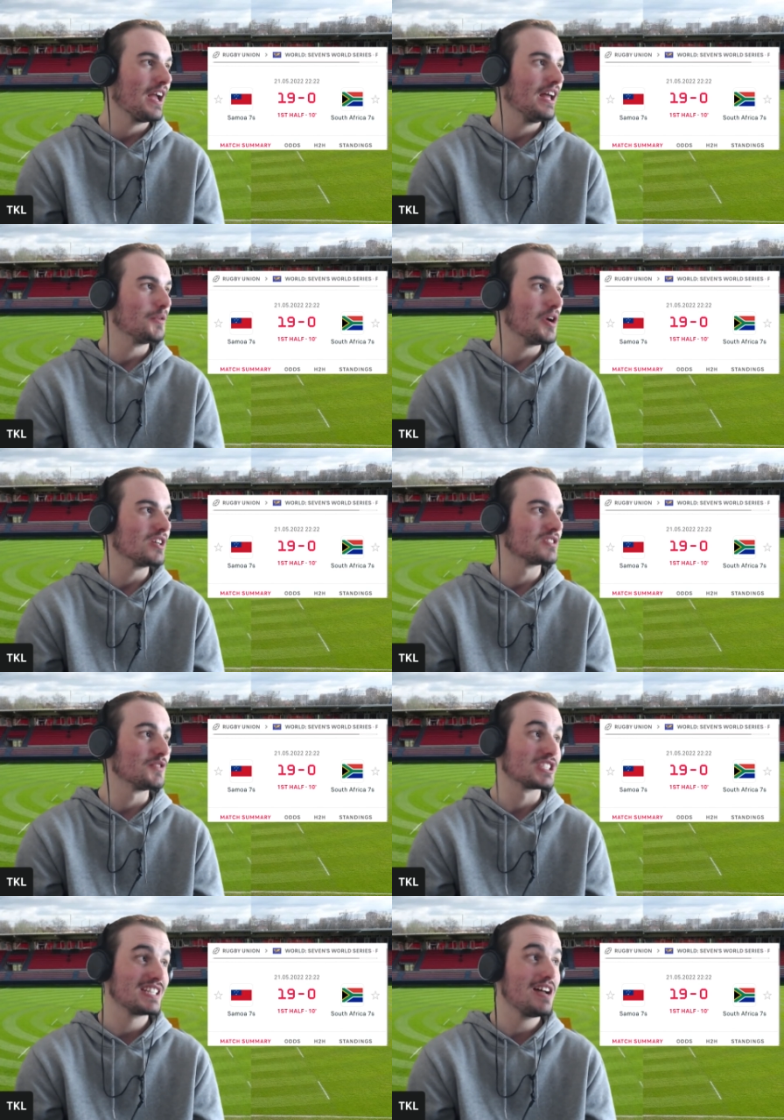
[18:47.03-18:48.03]
Whereas for
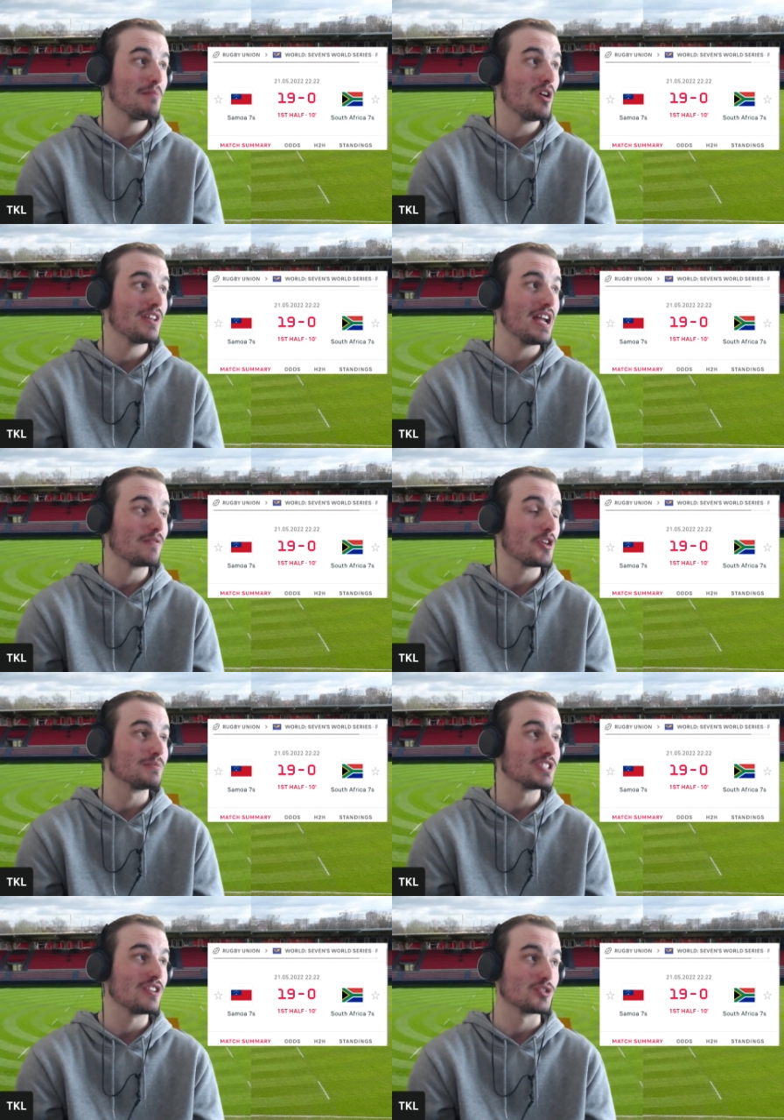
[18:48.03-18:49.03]
Samoa, they have got
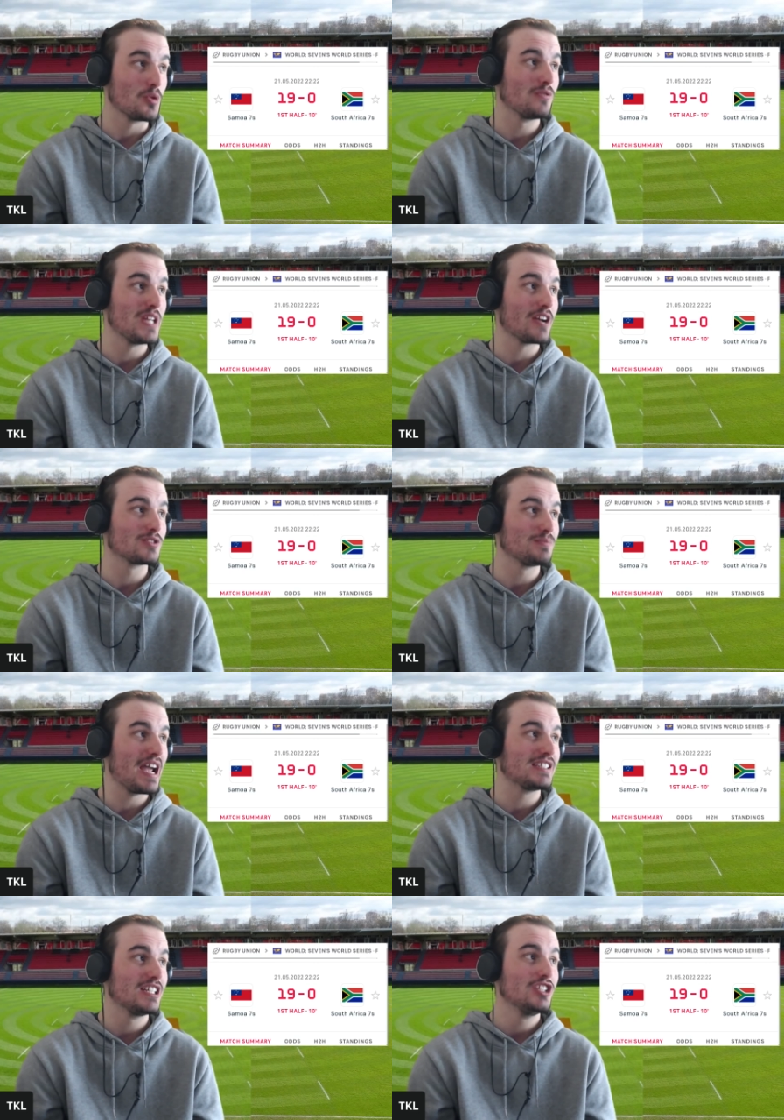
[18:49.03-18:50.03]
themselves 12 tackles
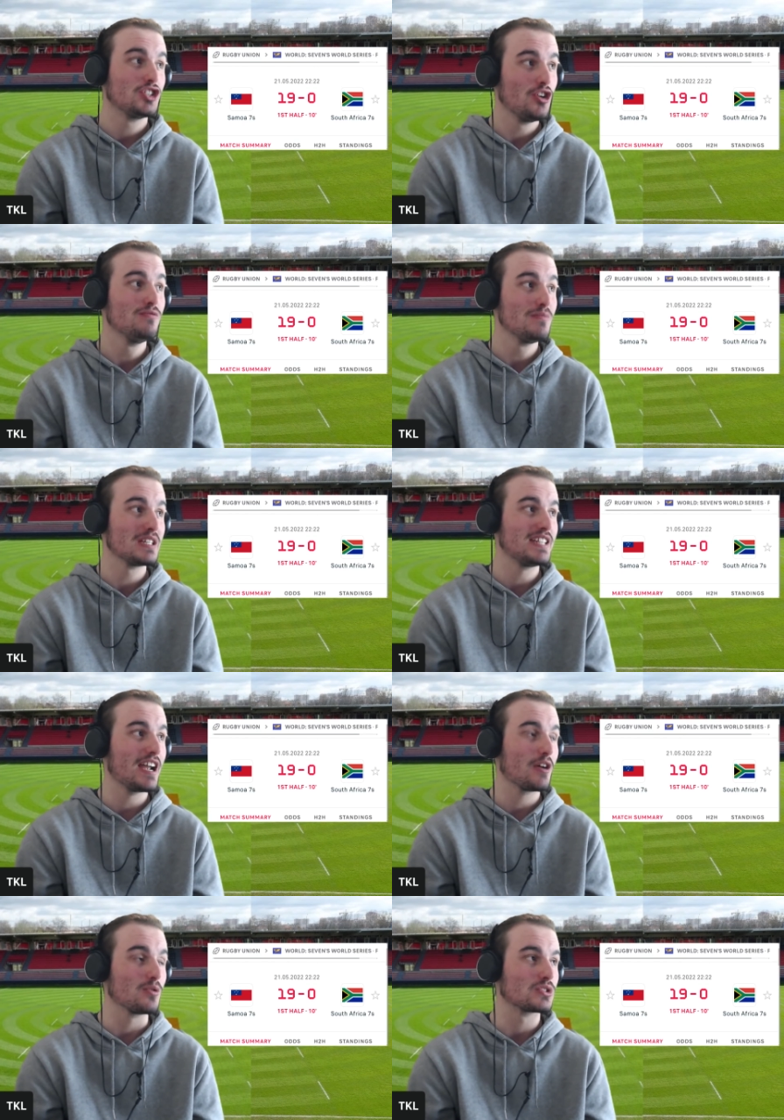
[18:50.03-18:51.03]
made, 2 missed
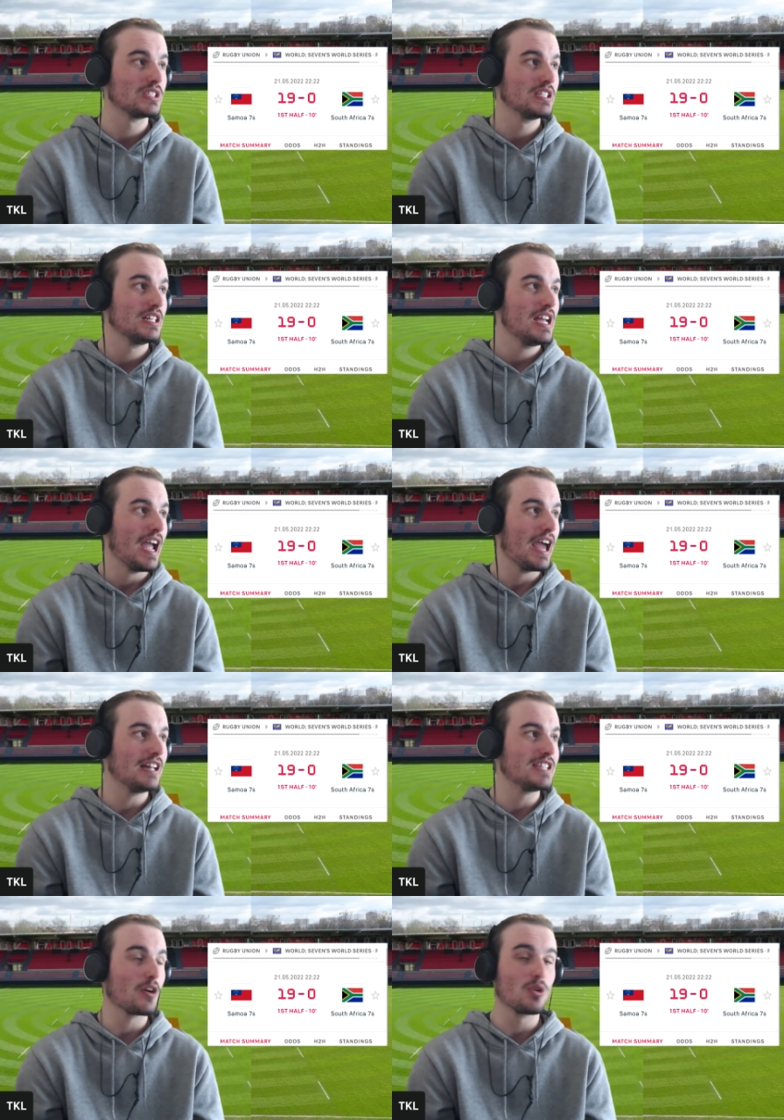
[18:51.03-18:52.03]
tackles, and a
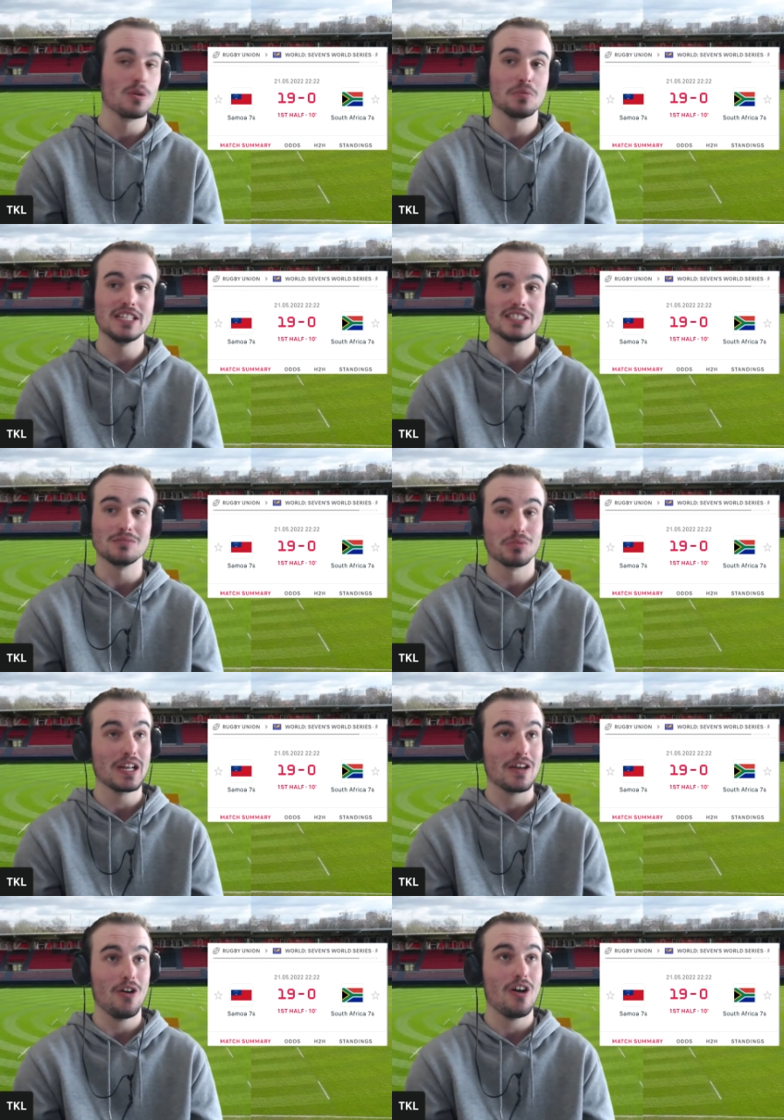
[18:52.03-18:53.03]
tackle completion pretty
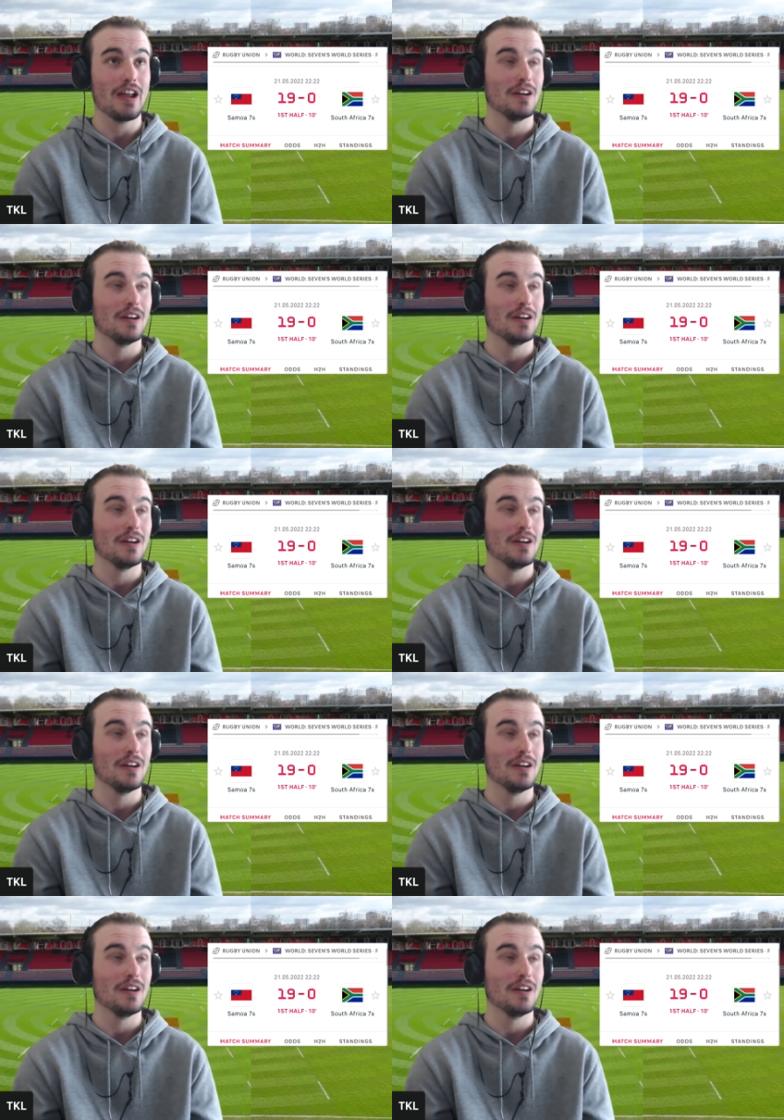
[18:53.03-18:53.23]
high